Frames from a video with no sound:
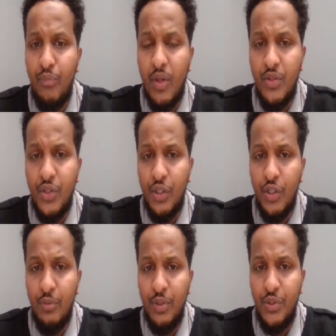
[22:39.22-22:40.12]
So
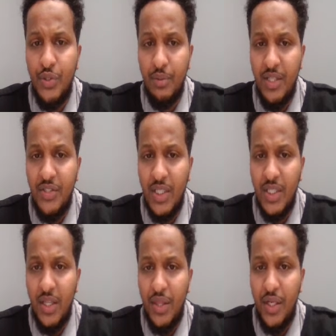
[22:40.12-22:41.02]
you're boosting
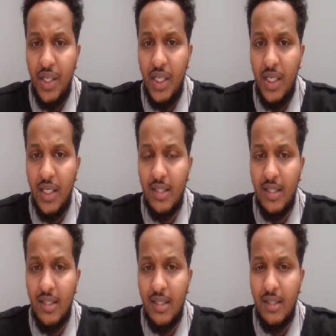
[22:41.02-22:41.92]
basically three
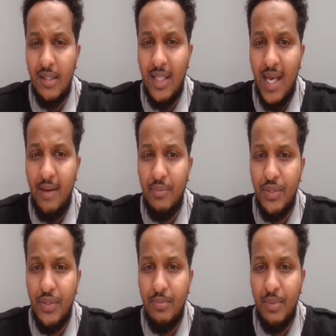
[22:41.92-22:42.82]

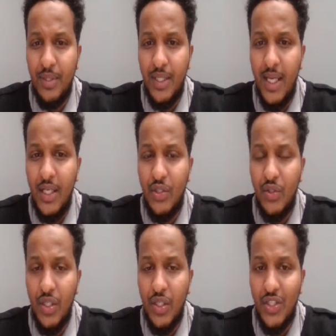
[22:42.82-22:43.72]
times per day
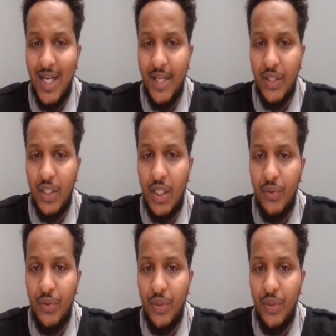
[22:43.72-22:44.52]
to each ad account.